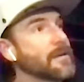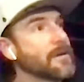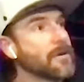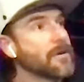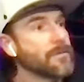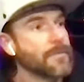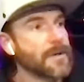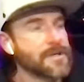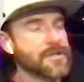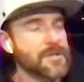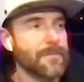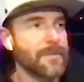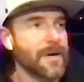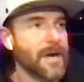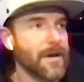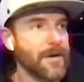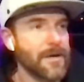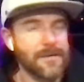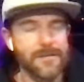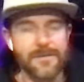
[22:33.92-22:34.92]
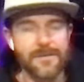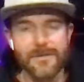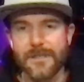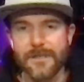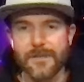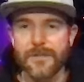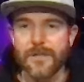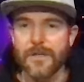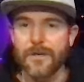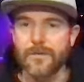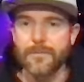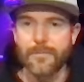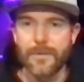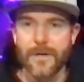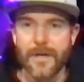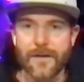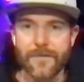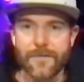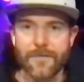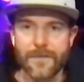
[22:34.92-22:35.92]
know much about it and still don't,
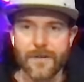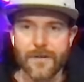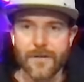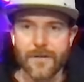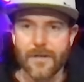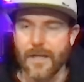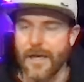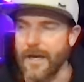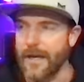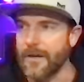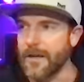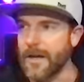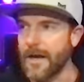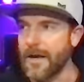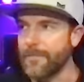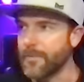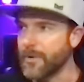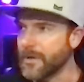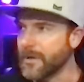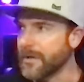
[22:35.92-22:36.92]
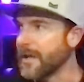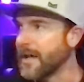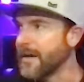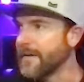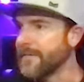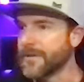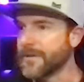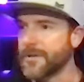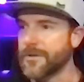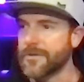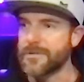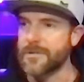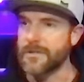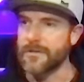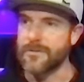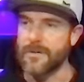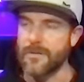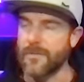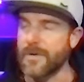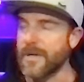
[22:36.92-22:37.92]
but I feel like I put a lot of acoustic
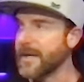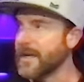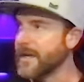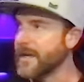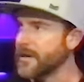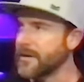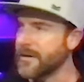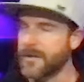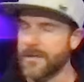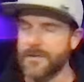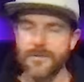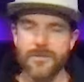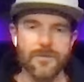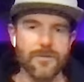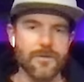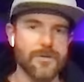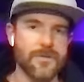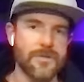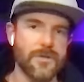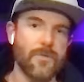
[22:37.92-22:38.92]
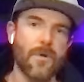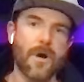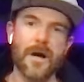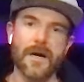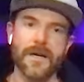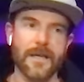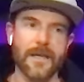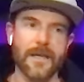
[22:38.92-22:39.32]
treatment in here. And as soon as you walk